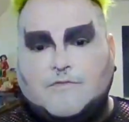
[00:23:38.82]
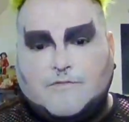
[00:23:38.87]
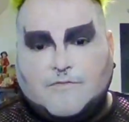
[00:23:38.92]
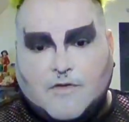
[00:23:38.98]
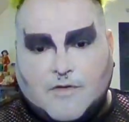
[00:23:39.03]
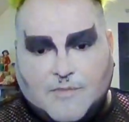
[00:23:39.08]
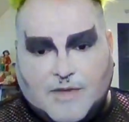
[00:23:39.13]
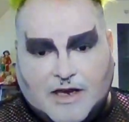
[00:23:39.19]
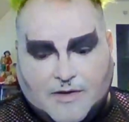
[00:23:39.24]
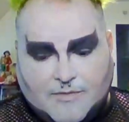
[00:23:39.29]
for
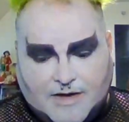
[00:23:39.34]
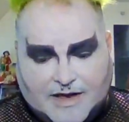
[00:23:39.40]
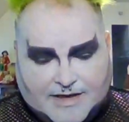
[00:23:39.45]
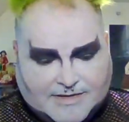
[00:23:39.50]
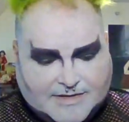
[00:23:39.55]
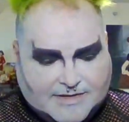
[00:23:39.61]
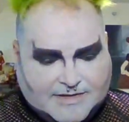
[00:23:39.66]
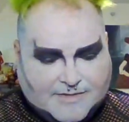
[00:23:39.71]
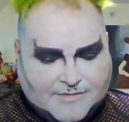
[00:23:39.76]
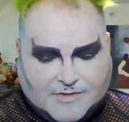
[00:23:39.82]
many
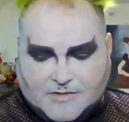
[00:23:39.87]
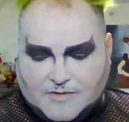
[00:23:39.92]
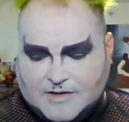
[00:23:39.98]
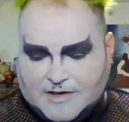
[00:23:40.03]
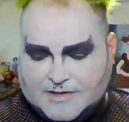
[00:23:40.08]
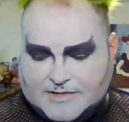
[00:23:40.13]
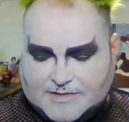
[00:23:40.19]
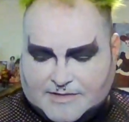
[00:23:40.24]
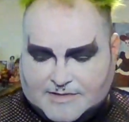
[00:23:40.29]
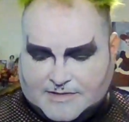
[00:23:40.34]
reasons, of
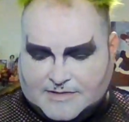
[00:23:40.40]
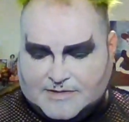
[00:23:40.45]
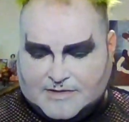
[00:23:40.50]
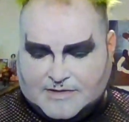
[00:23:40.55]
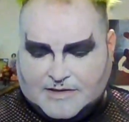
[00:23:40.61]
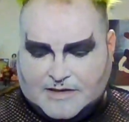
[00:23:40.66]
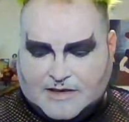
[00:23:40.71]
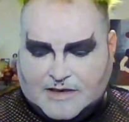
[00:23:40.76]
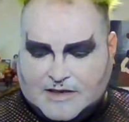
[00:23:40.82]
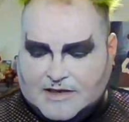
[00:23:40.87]
course.
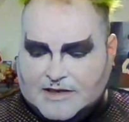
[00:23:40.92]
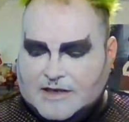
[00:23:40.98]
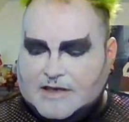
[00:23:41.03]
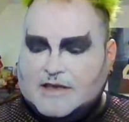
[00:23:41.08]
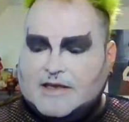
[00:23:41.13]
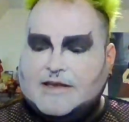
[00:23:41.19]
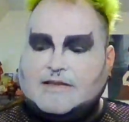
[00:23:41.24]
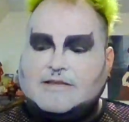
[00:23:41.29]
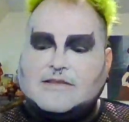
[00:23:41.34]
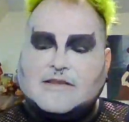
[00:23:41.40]

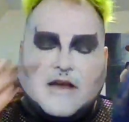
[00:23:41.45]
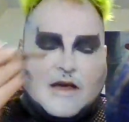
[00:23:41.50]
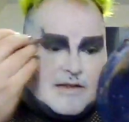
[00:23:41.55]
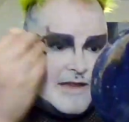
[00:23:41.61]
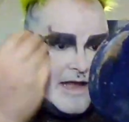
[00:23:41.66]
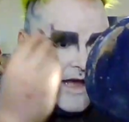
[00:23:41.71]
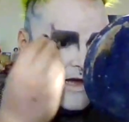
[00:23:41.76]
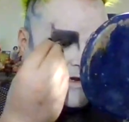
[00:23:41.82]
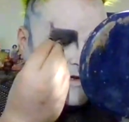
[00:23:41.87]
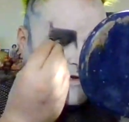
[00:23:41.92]
It's not
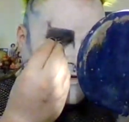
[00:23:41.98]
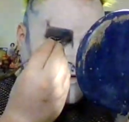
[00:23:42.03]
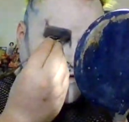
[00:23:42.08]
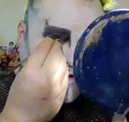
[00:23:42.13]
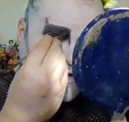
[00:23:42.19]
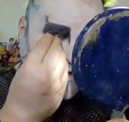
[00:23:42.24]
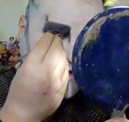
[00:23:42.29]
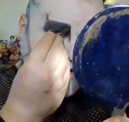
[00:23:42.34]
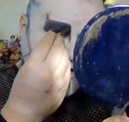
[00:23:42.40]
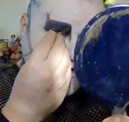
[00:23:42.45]
that good,